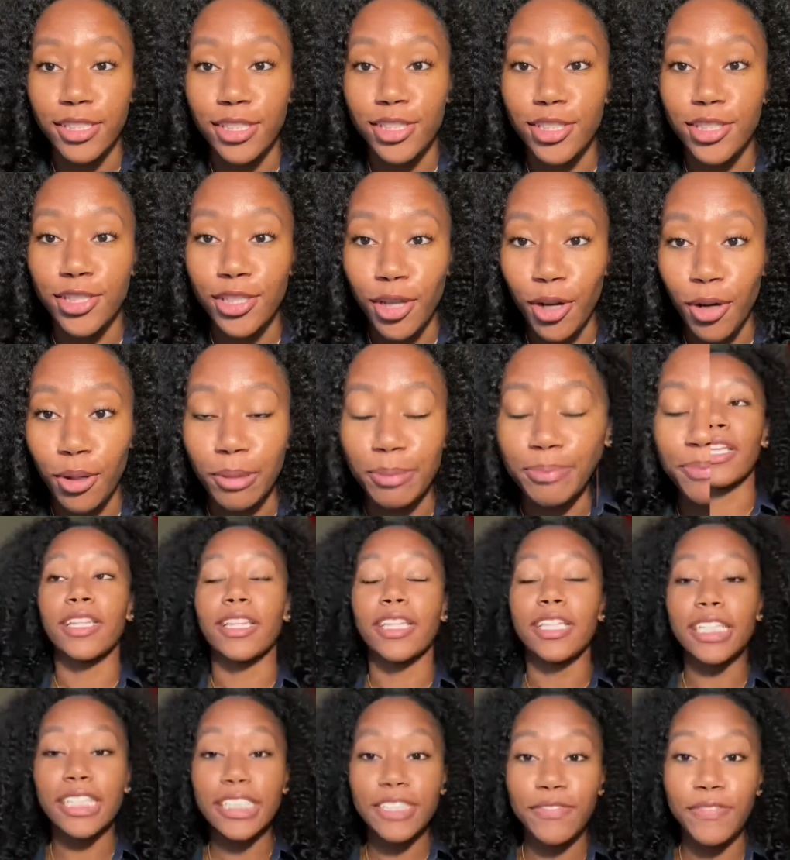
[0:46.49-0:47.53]
So
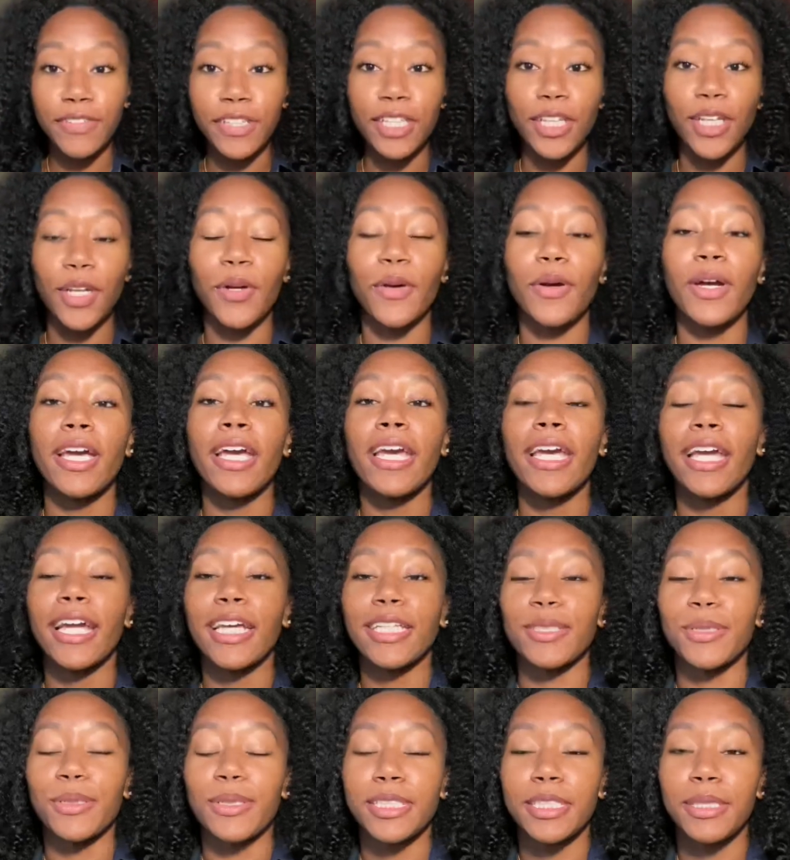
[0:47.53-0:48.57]
this video
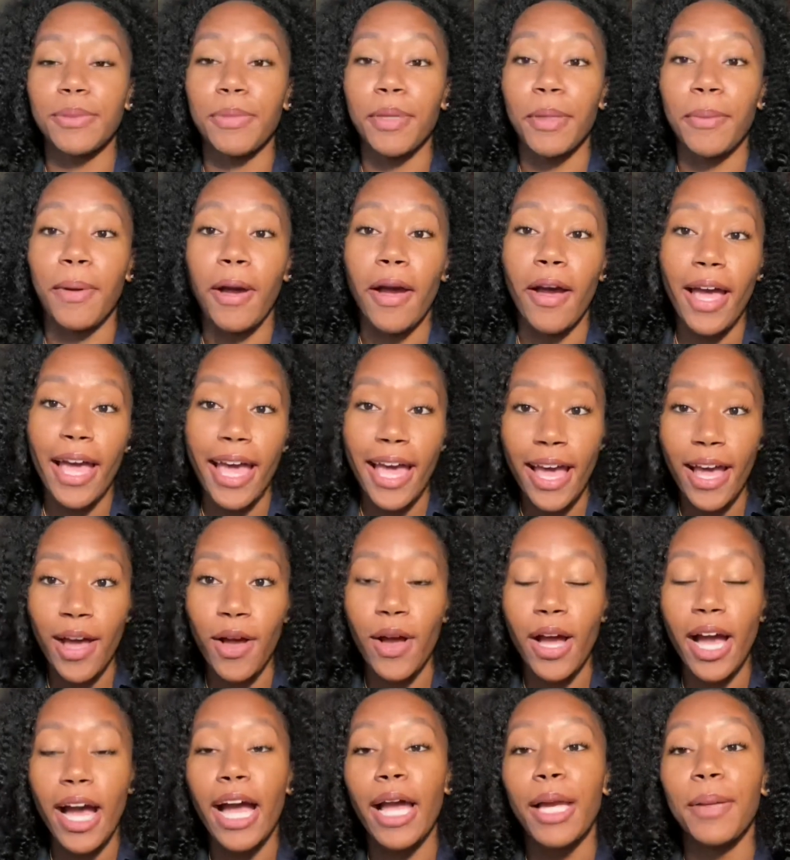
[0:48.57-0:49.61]
is going to be about
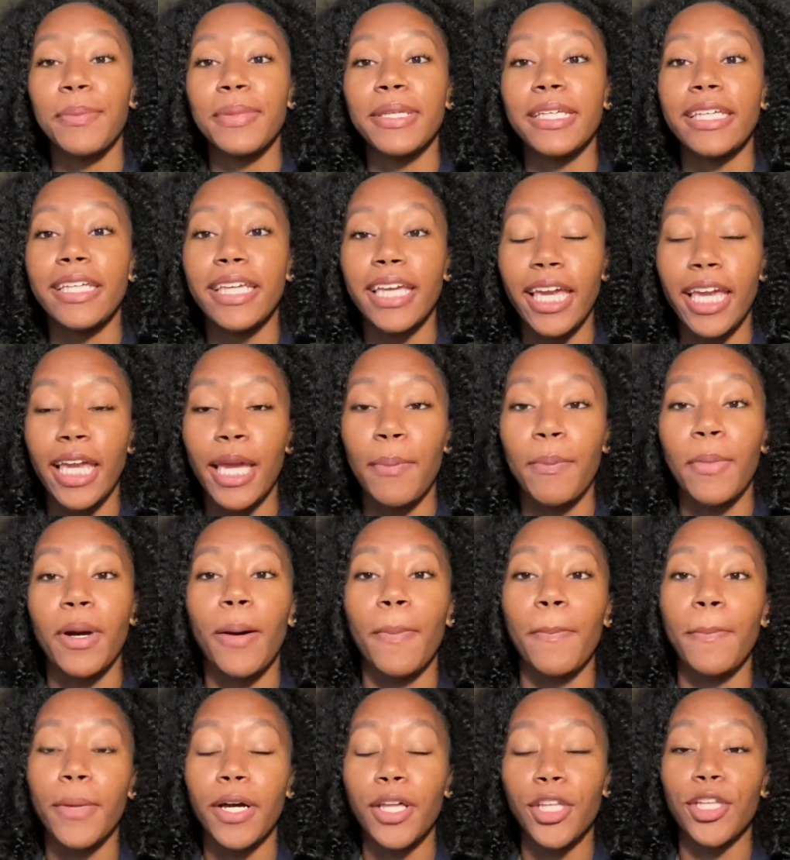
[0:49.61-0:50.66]
how I became a
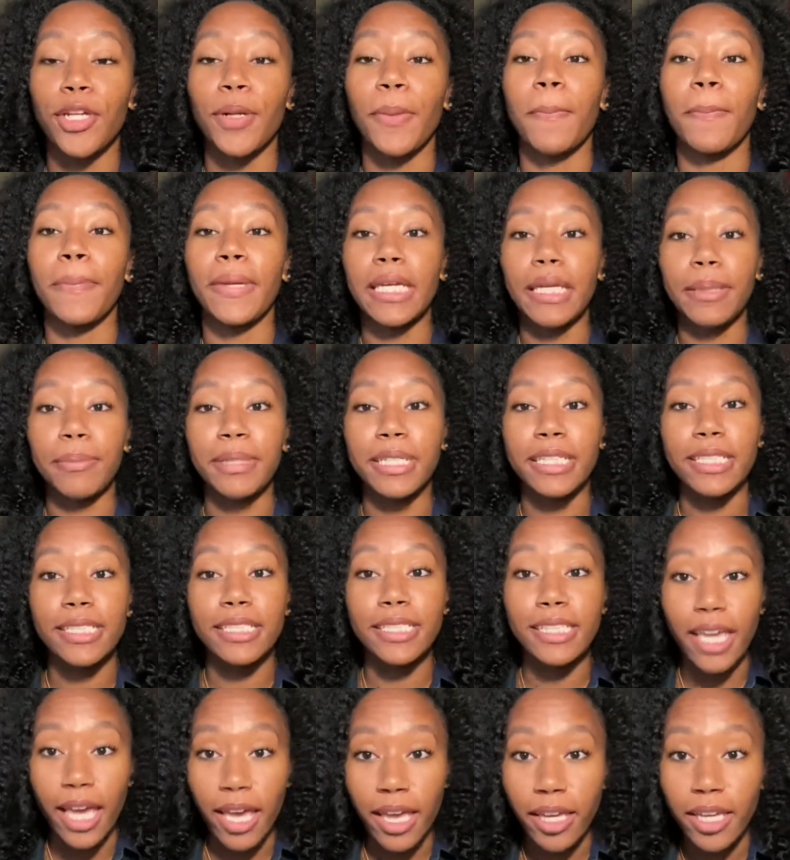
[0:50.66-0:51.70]
mother baby
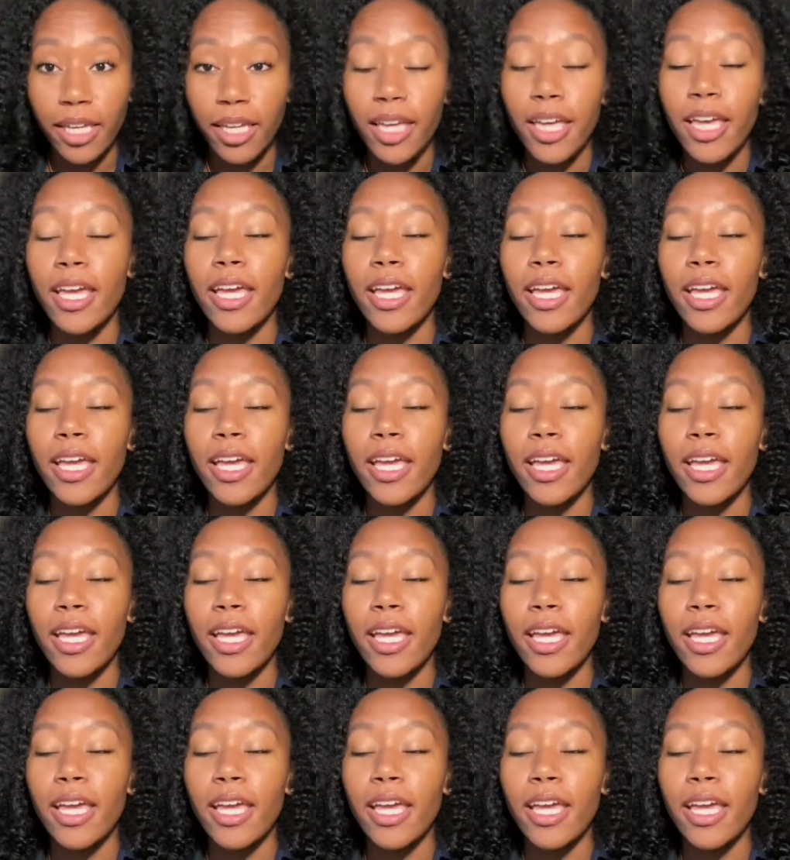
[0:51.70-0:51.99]
tech.